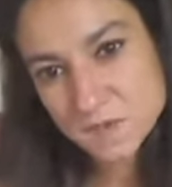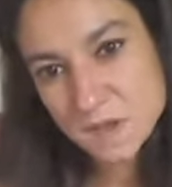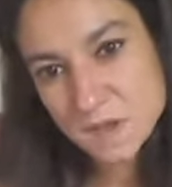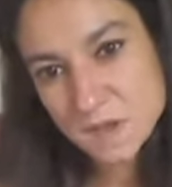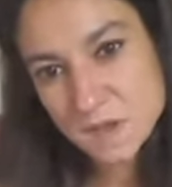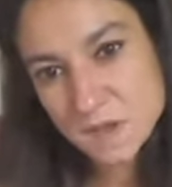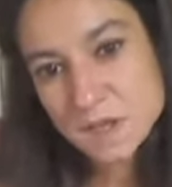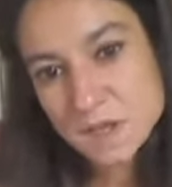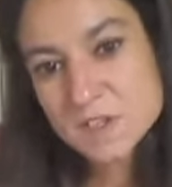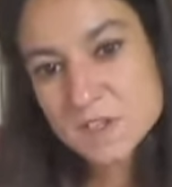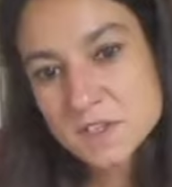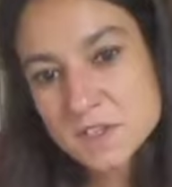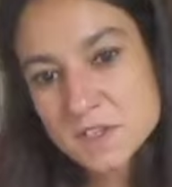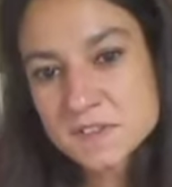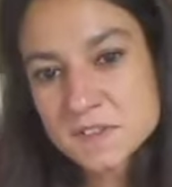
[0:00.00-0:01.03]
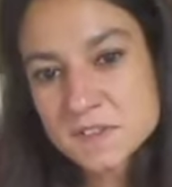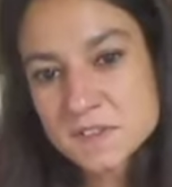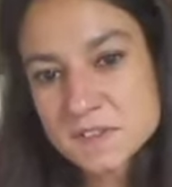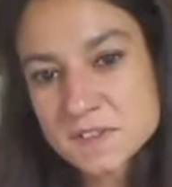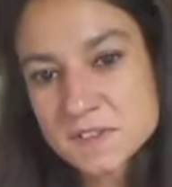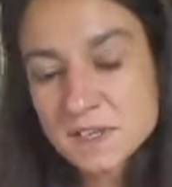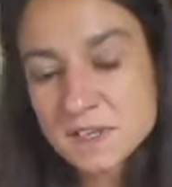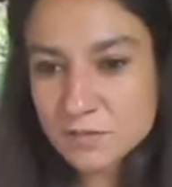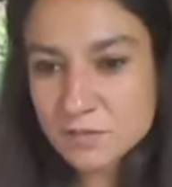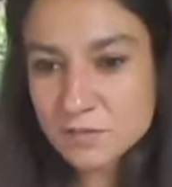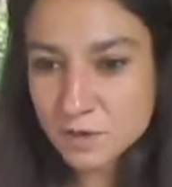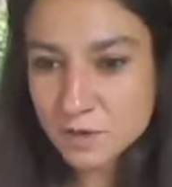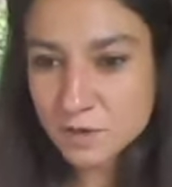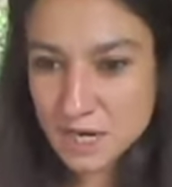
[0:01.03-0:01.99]
them. So this is the
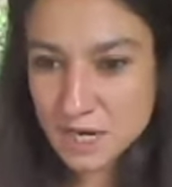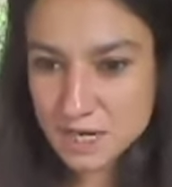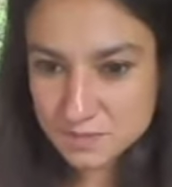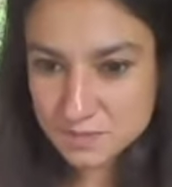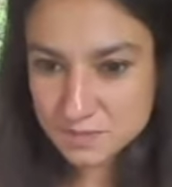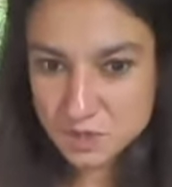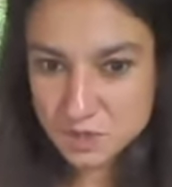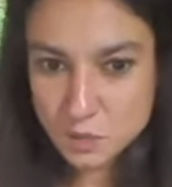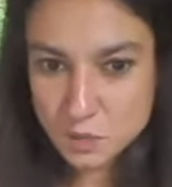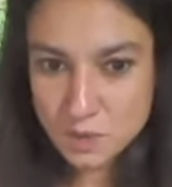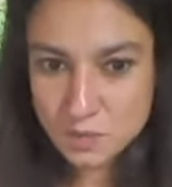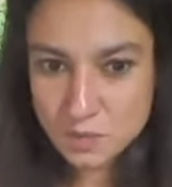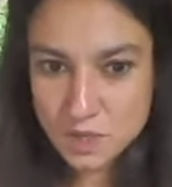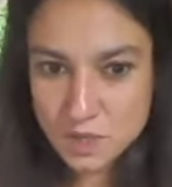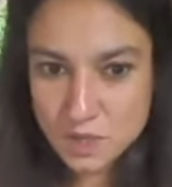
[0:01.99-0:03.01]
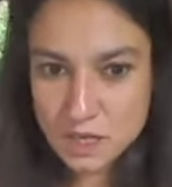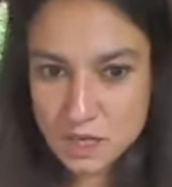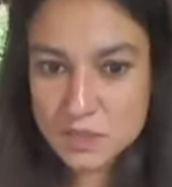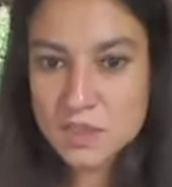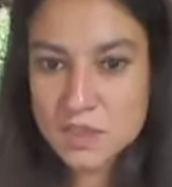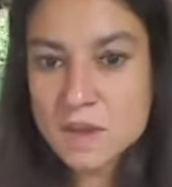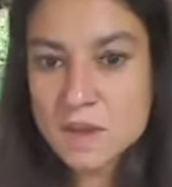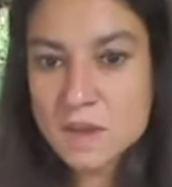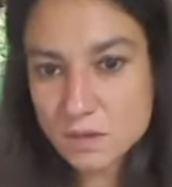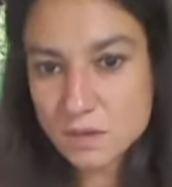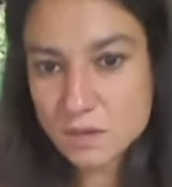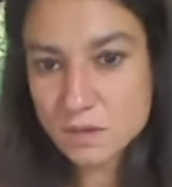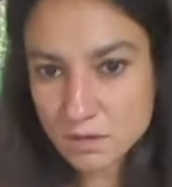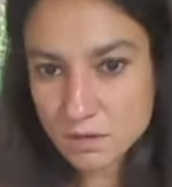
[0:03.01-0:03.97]
difference between being a
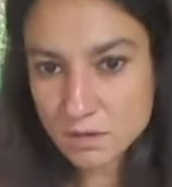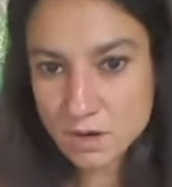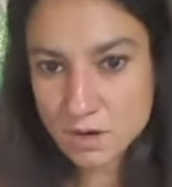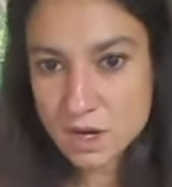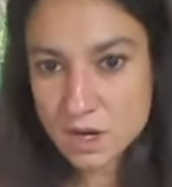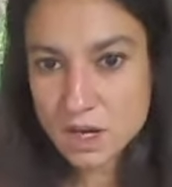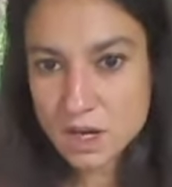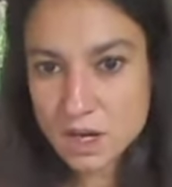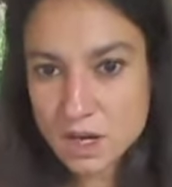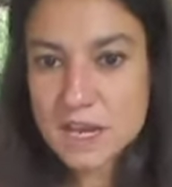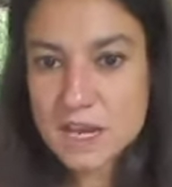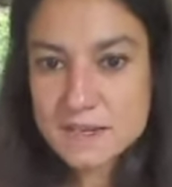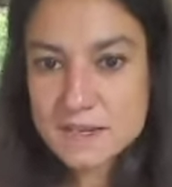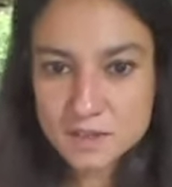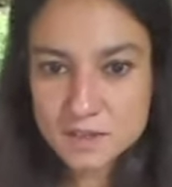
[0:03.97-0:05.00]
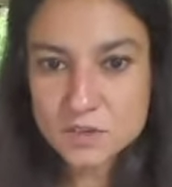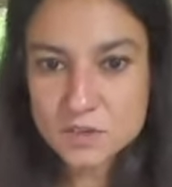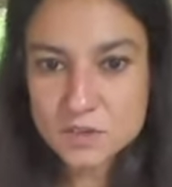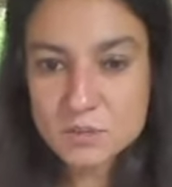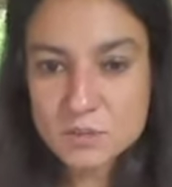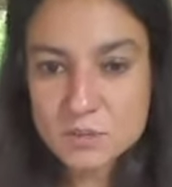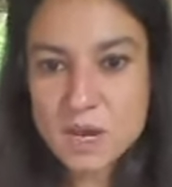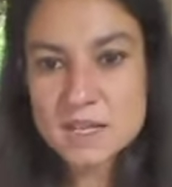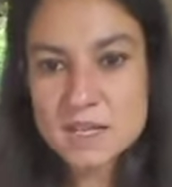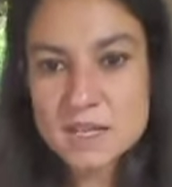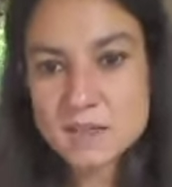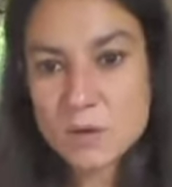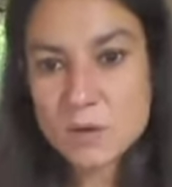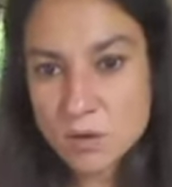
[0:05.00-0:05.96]
thinker and actually to
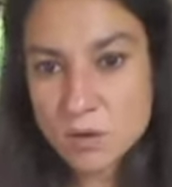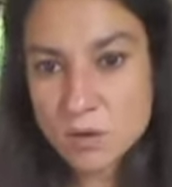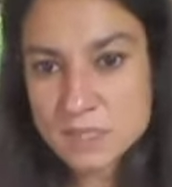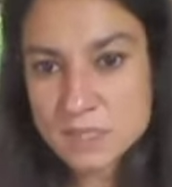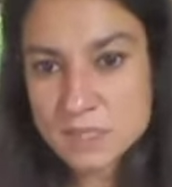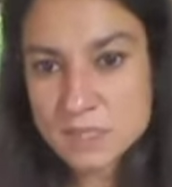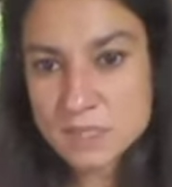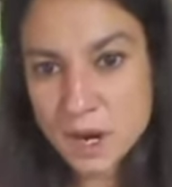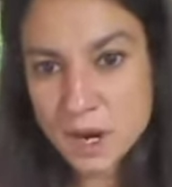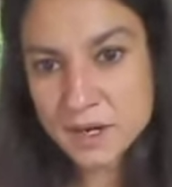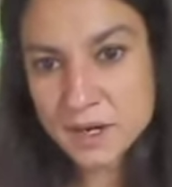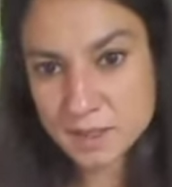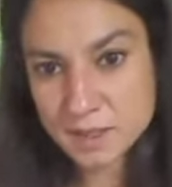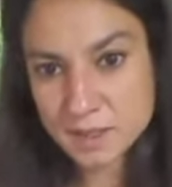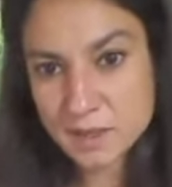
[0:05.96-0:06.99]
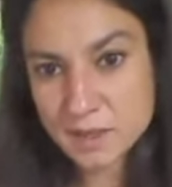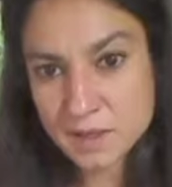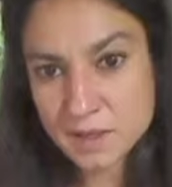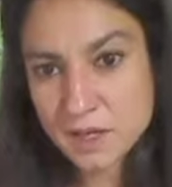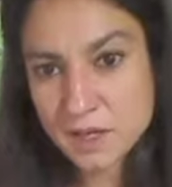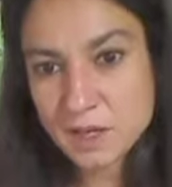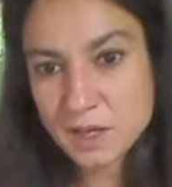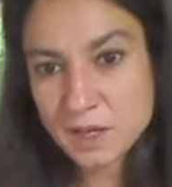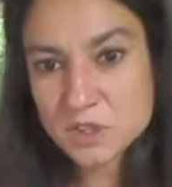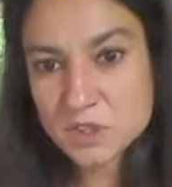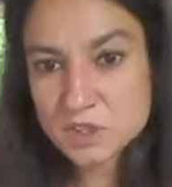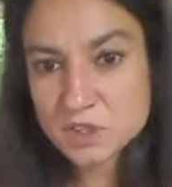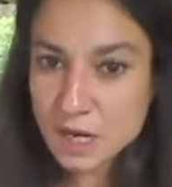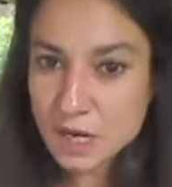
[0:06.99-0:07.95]
embody the whole spiral, in
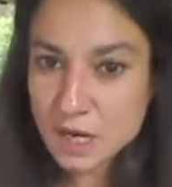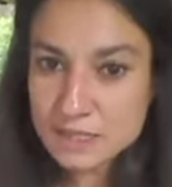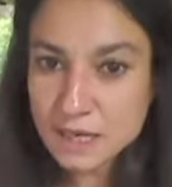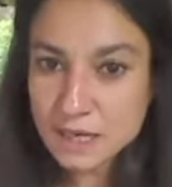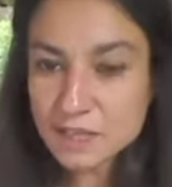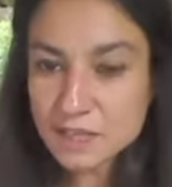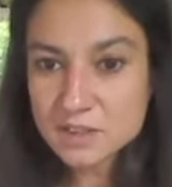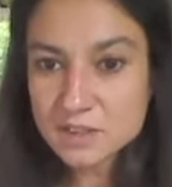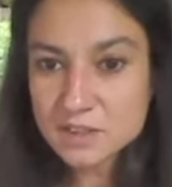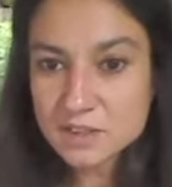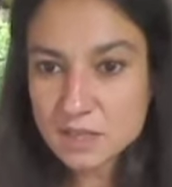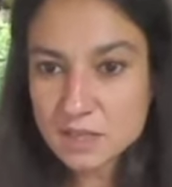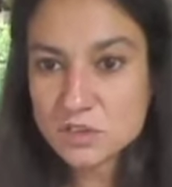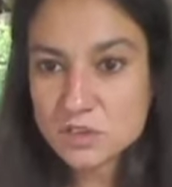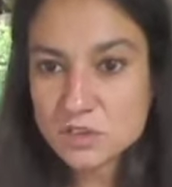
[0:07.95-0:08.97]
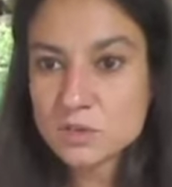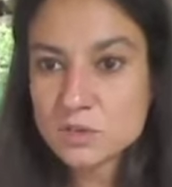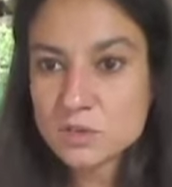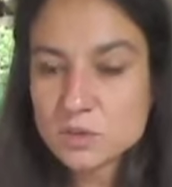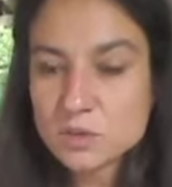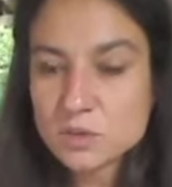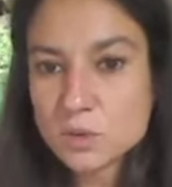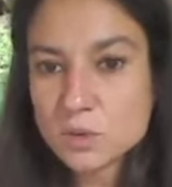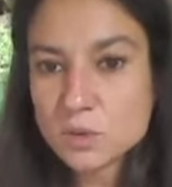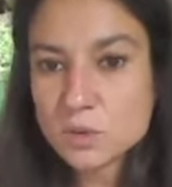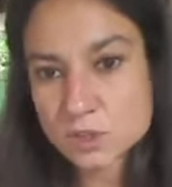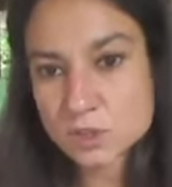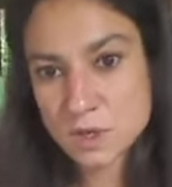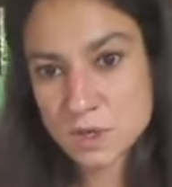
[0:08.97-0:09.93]
which you actually have to get to use the
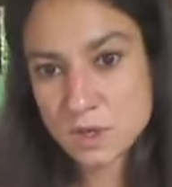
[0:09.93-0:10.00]
tools.